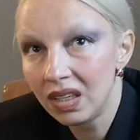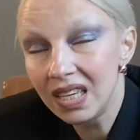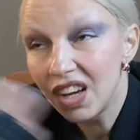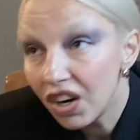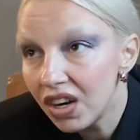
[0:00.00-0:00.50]

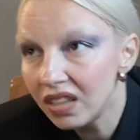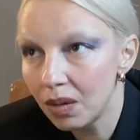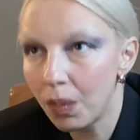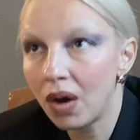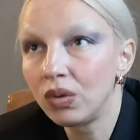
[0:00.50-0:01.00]
he heard
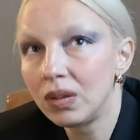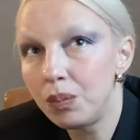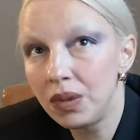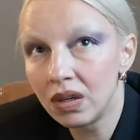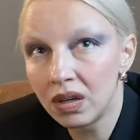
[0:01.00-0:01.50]
about a,
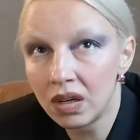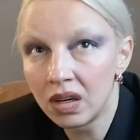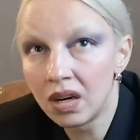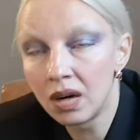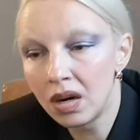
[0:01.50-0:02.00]

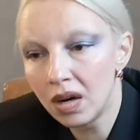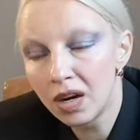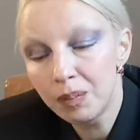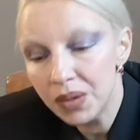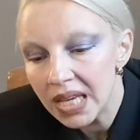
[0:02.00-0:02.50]

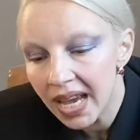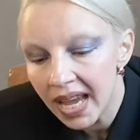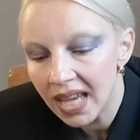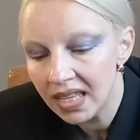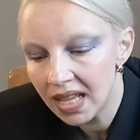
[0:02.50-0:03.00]
uh, uh, a
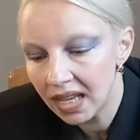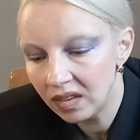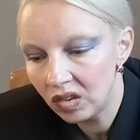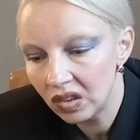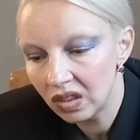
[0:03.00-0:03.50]
PA
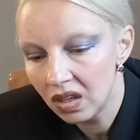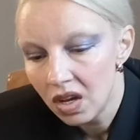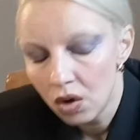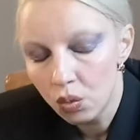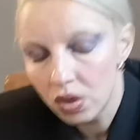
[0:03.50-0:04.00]
that uh,
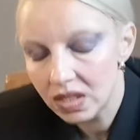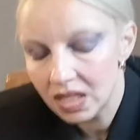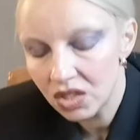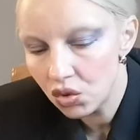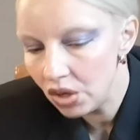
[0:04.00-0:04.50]

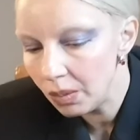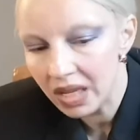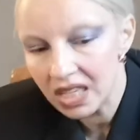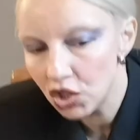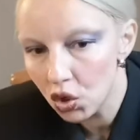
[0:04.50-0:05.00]
was
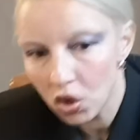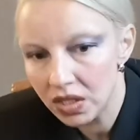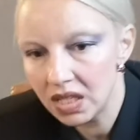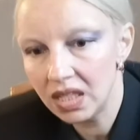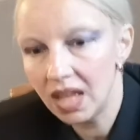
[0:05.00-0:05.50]
extremely
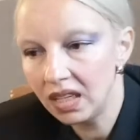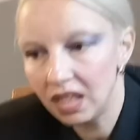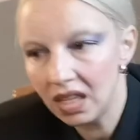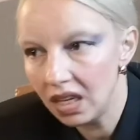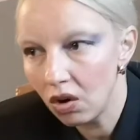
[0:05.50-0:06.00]
exhausted, and
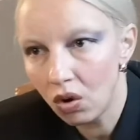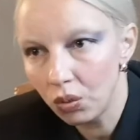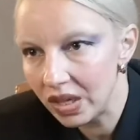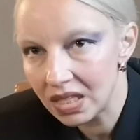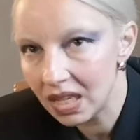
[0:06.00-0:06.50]
he
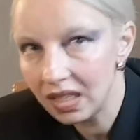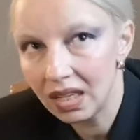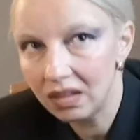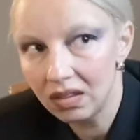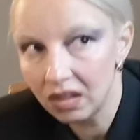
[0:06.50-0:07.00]
always said
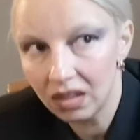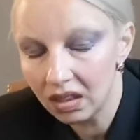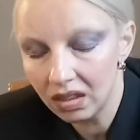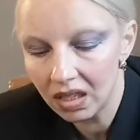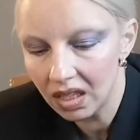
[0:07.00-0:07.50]
that
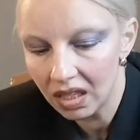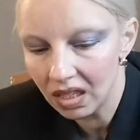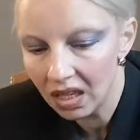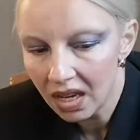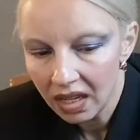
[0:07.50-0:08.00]

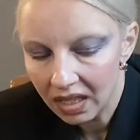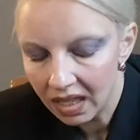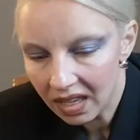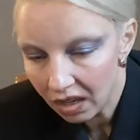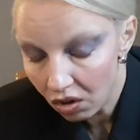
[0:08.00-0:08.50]
he
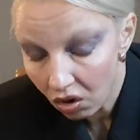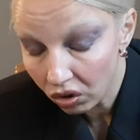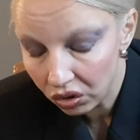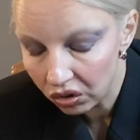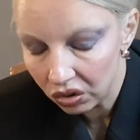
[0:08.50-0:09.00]
he
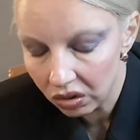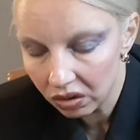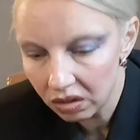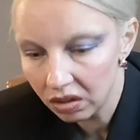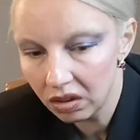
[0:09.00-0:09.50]
cannot
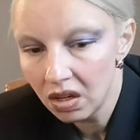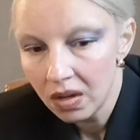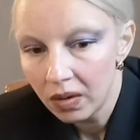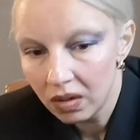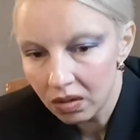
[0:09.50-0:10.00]

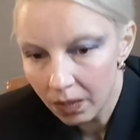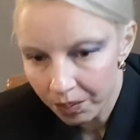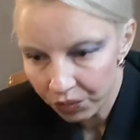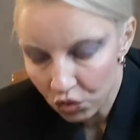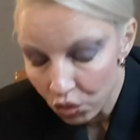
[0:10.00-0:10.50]

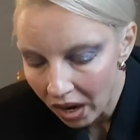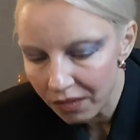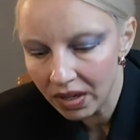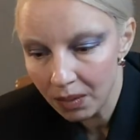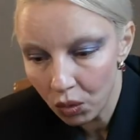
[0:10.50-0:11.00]
um,
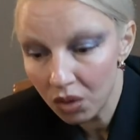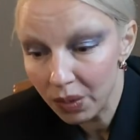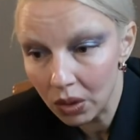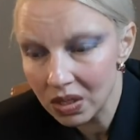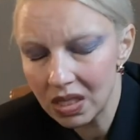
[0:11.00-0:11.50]
drive anymore
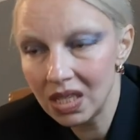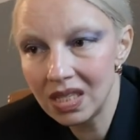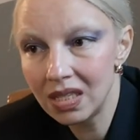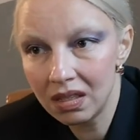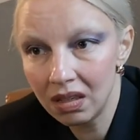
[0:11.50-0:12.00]
because
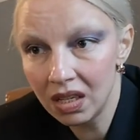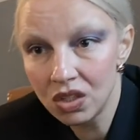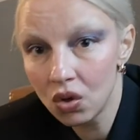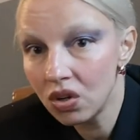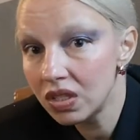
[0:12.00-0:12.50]
he's
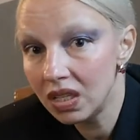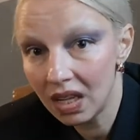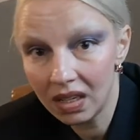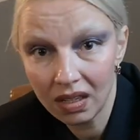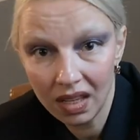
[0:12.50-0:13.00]
exhausted,
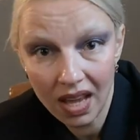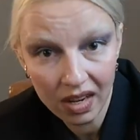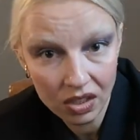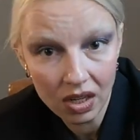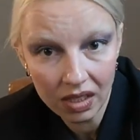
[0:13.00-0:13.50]
and he
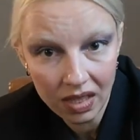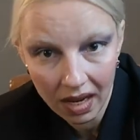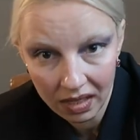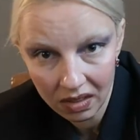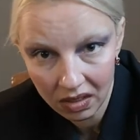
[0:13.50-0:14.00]
actually
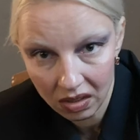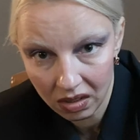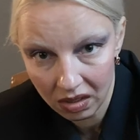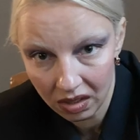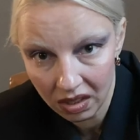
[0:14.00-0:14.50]
died in
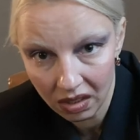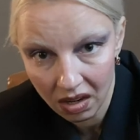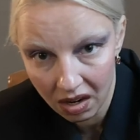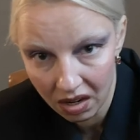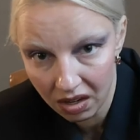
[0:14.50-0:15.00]
a in a
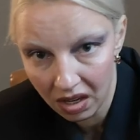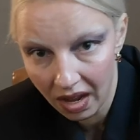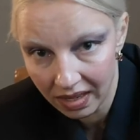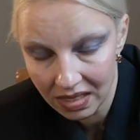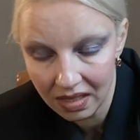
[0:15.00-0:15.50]
car
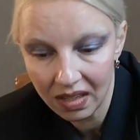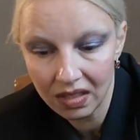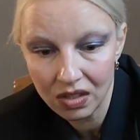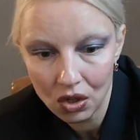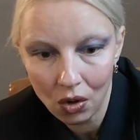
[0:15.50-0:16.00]

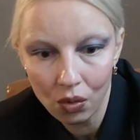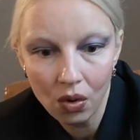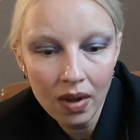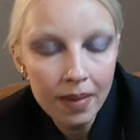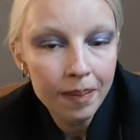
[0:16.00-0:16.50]
accident. So.